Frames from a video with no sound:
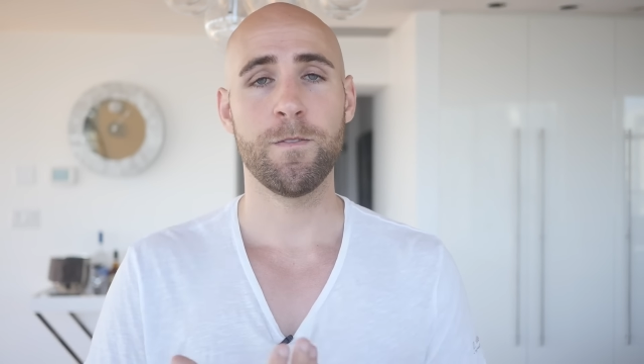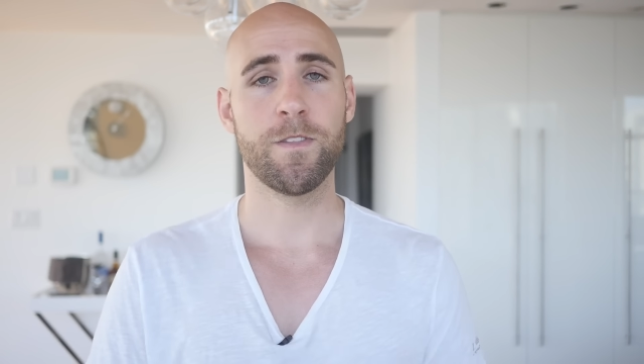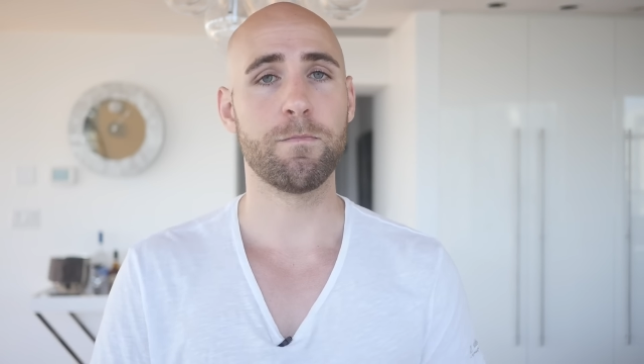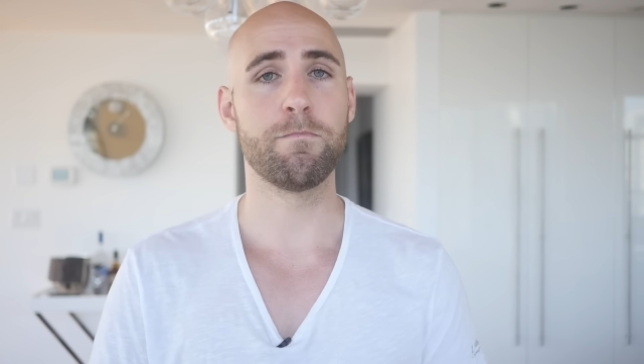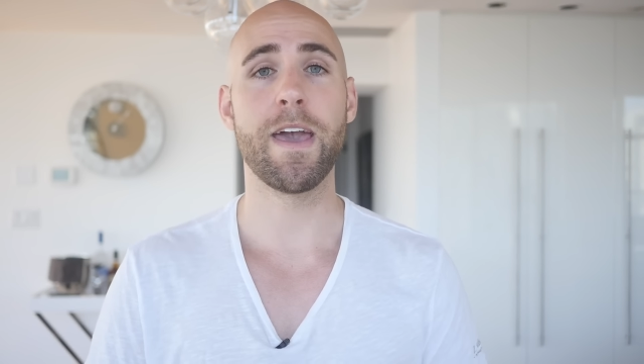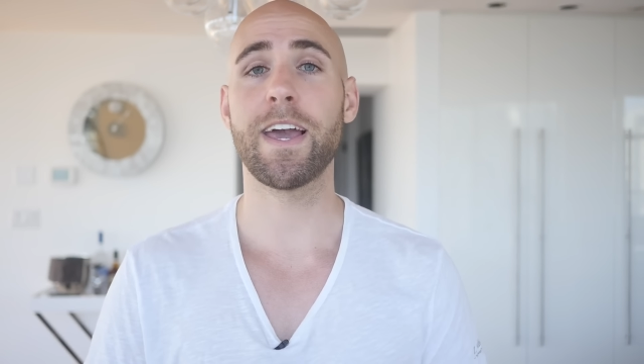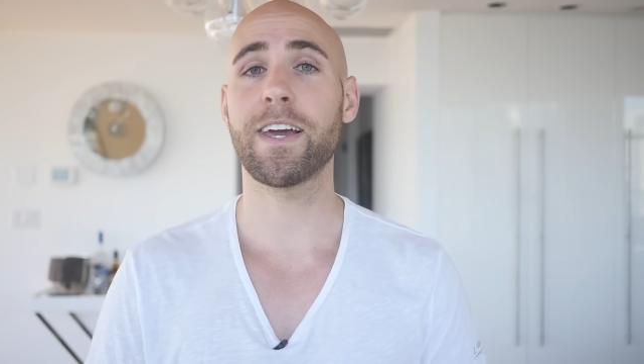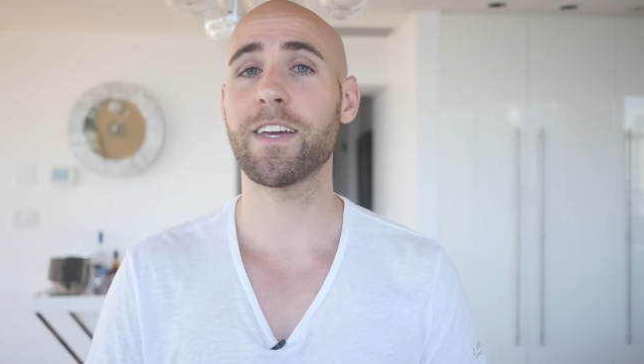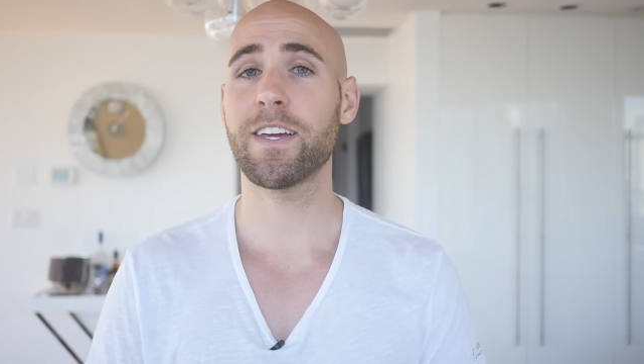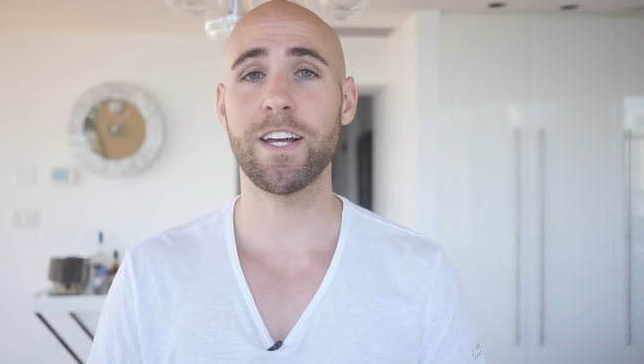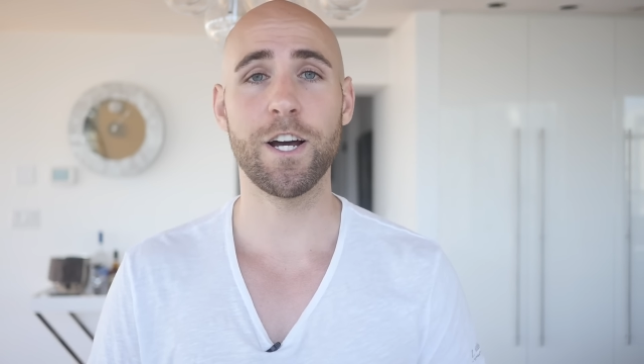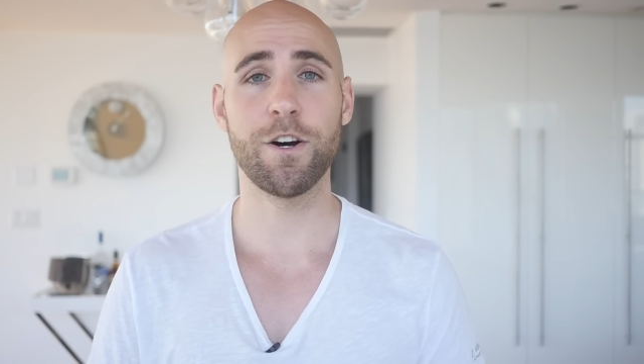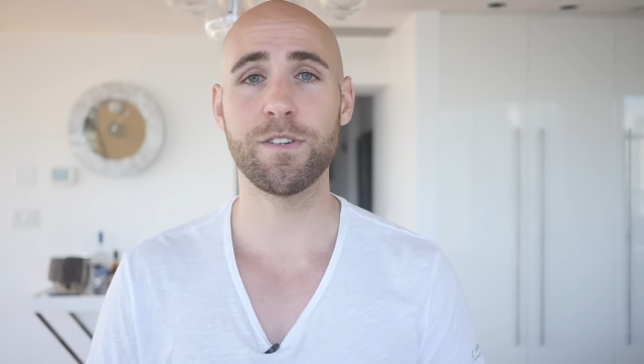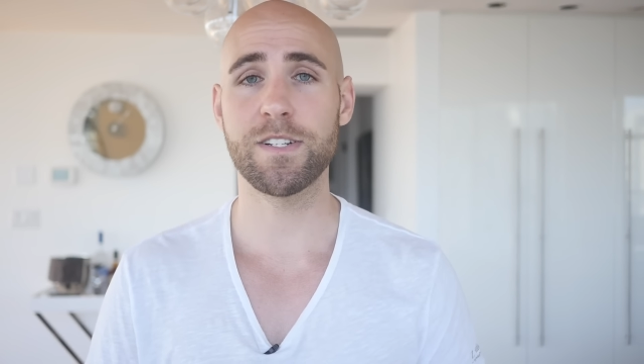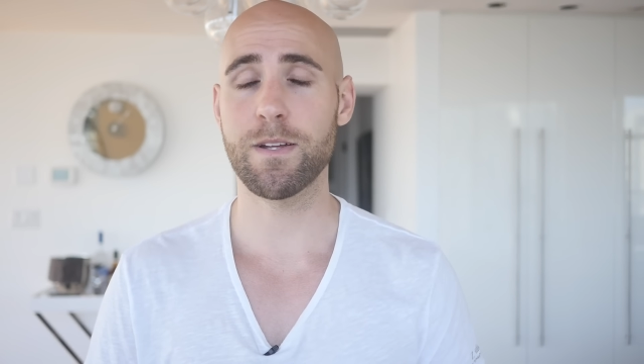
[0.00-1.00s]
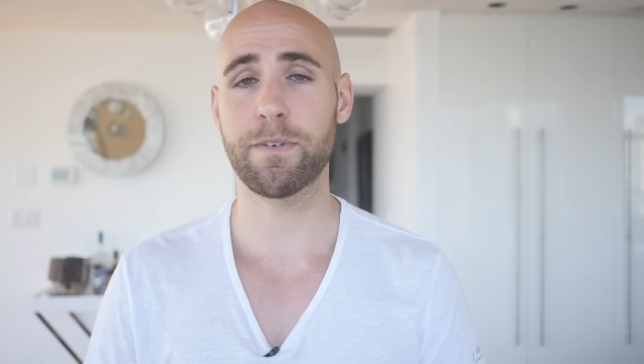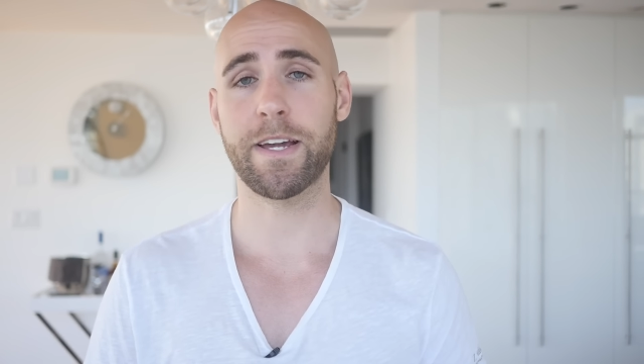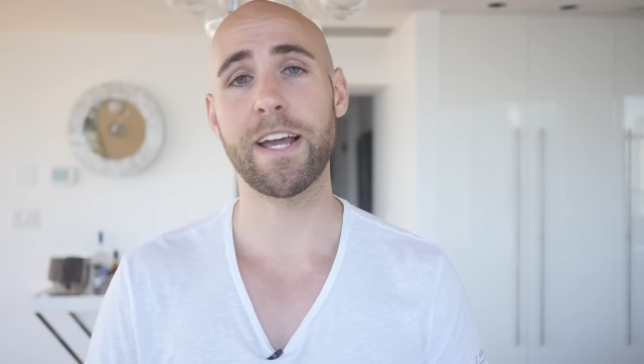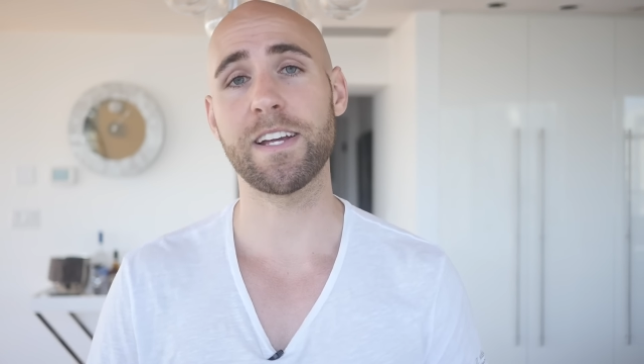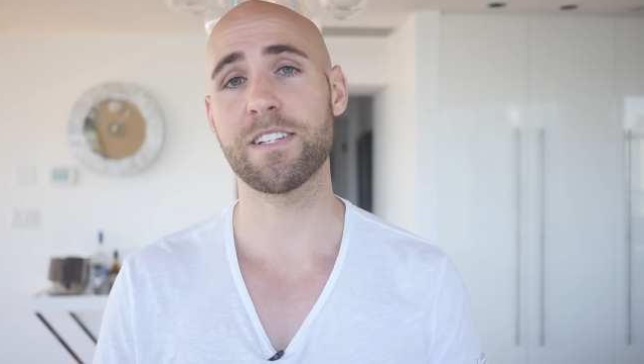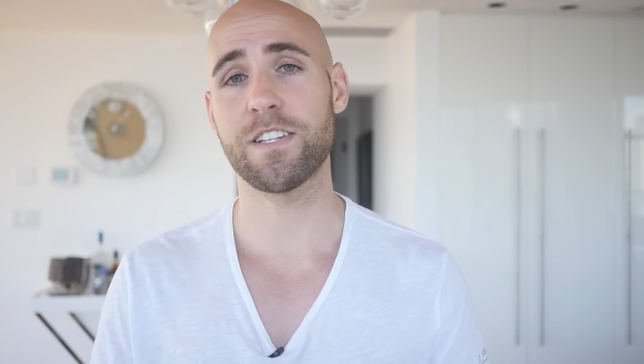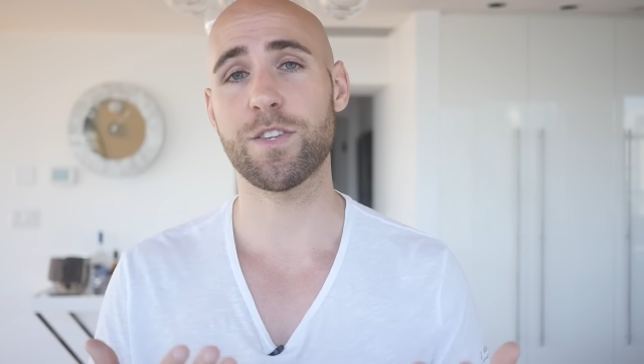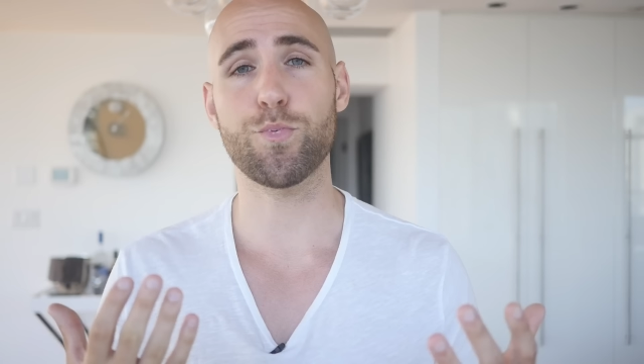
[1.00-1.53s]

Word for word: to make, you know, in some cases,